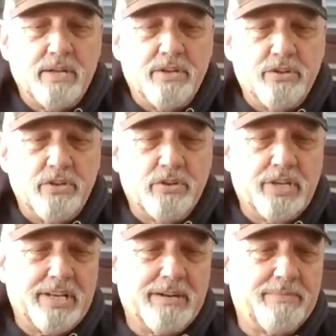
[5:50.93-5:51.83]
you, you,
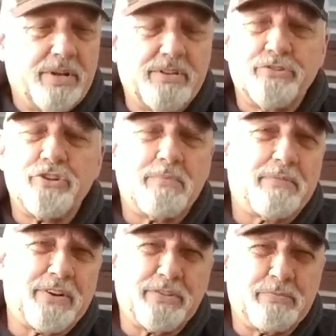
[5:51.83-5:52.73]
can get them, uh, they're cheap.
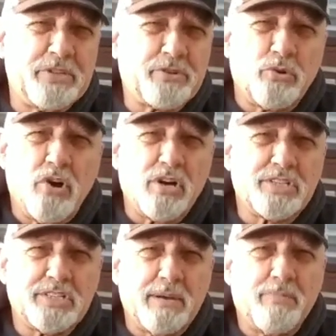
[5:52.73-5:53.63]
I forget. it's been so long
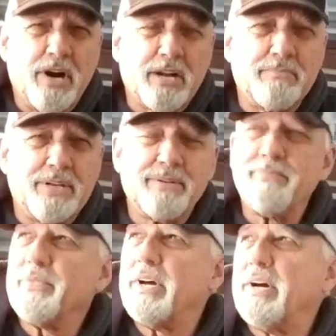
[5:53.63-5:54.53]
since I bought them,
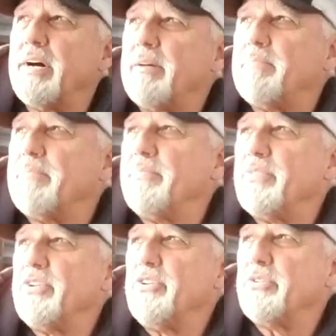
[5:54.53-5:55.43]
but um,
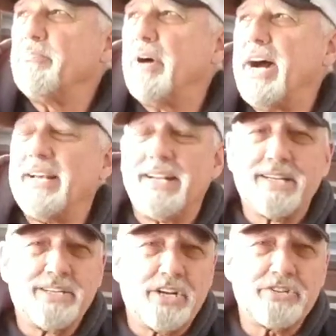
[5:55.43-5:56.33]
you can buy
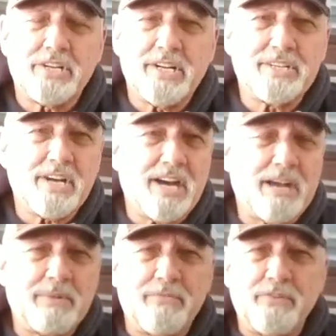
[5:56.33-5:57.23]
like a dozen at a
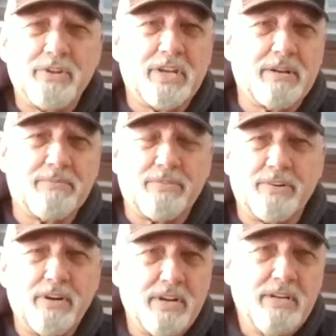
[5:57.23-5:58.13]
time. And if you can get them
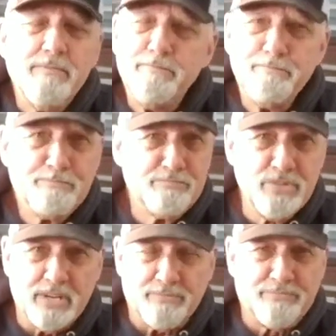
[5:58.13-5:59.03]
for,
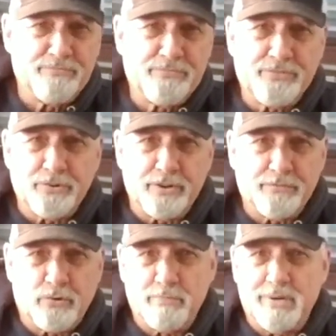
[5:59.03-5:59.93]
you know, 30,
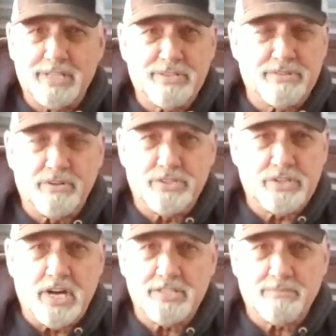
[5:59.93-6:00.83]
40 bucks,
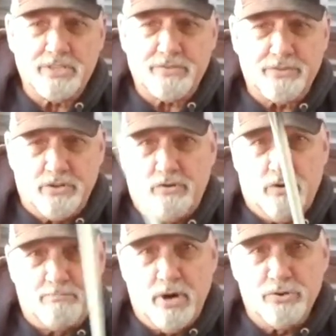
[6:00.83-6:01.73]
it's awesome. Because if you go
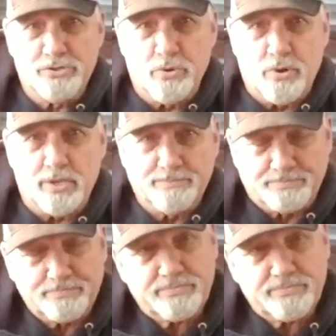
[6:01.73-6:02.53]
to a Bow store